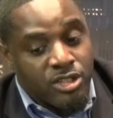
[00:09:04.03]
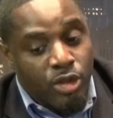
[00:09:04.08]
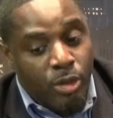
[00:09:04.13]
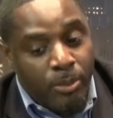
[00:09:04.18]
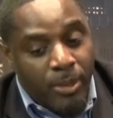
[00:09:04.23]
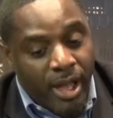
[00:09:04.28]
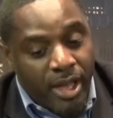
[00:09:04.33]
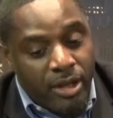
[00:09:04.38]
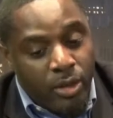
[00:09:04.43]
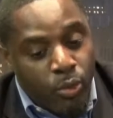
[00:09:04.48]

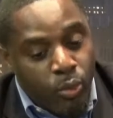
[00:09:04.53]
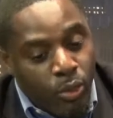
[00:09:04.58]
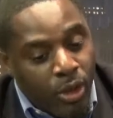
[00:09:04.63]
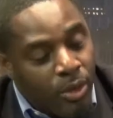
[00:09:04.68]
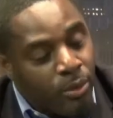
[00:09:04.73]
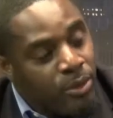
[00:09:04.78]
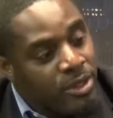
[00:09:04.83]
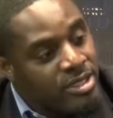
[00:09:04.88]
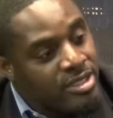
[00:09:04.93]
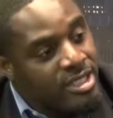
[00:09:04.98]
matter
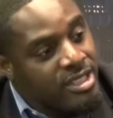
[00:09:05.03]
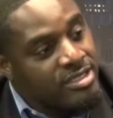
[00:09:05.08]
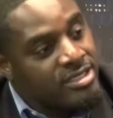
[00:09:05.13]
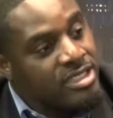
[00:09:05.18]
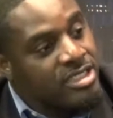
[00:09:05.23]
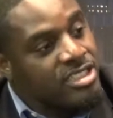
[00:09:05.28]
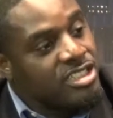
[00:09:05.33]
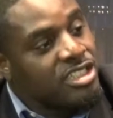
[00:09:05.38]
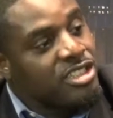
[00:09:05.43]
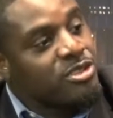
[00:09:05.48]
what we teach
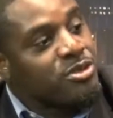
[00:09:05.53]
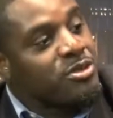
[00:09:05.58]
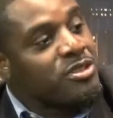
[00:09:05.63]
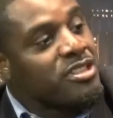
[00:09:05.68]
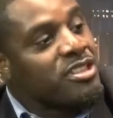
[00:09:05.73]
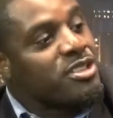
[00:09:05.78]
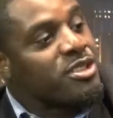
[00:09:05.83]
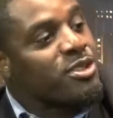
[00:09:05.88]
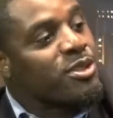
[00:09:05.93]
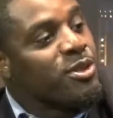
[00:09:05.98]
the children
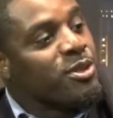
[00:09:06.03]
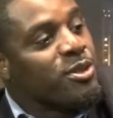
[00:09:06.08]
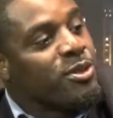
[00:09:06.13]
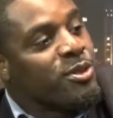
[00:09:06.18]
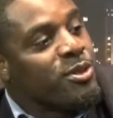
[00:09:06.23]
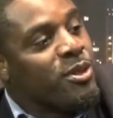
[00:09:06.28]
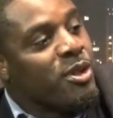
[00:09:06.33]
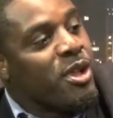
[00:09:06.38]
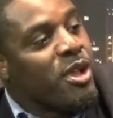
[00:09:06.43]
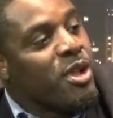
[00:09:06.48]
in
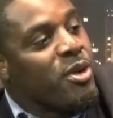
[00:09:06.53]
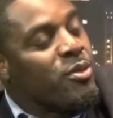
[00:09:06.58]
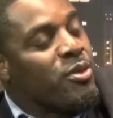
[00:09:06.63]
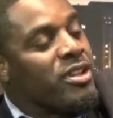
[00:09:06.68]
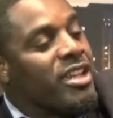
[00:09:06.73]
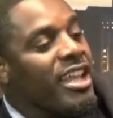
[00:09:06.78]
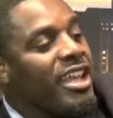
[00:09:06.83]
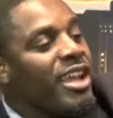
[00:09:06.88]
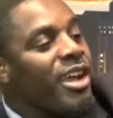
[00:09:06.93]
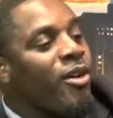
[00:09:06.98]
school, when
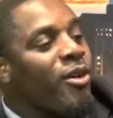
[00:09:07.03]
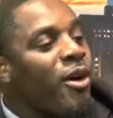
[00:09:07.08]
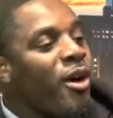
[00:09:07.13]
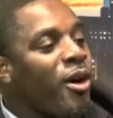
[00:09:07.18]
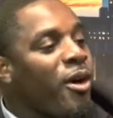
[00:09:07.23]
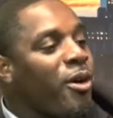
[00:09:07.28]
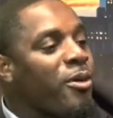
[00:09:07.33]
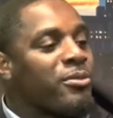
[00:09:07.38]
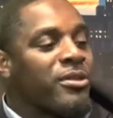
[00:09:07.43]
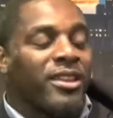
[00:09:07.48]
they go
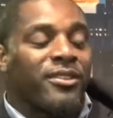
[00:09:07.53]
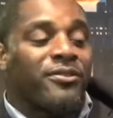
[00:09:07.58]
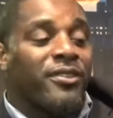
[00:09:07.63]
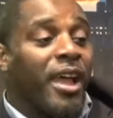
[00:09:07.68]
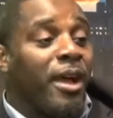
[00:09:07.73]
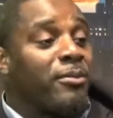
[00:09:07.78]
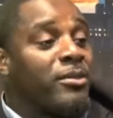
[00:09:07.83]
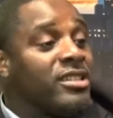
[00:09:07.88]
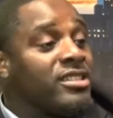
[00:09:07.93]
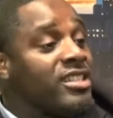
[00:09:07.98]
home, their
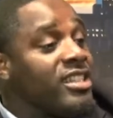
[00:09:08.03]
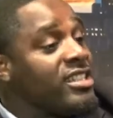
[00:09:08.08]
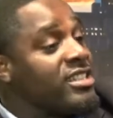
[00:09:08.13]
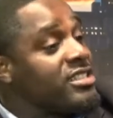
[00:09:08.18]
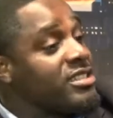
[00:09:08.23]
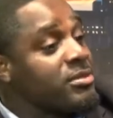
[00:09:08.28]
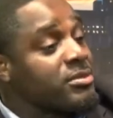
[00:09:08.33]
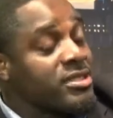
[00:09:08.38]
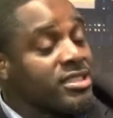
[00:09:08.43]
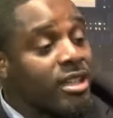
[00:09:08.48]
family
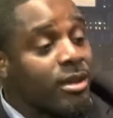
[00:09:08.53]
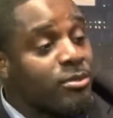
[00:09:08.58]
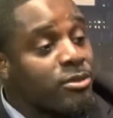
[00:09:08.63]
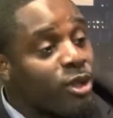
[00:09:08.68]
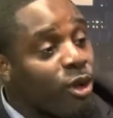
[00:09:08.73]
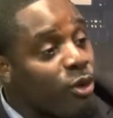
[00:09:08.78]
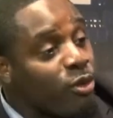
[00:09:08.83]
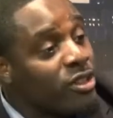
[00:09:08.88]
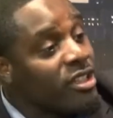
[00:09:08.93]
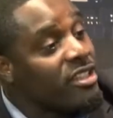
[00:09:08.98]
teaching them something
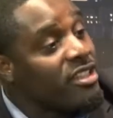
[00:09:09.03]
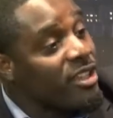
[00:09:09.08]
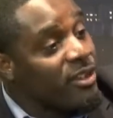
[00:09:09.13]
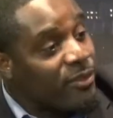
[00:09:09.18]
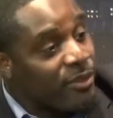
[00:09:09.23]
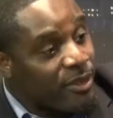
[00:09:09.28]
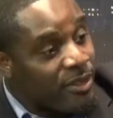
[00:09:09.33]
totally different.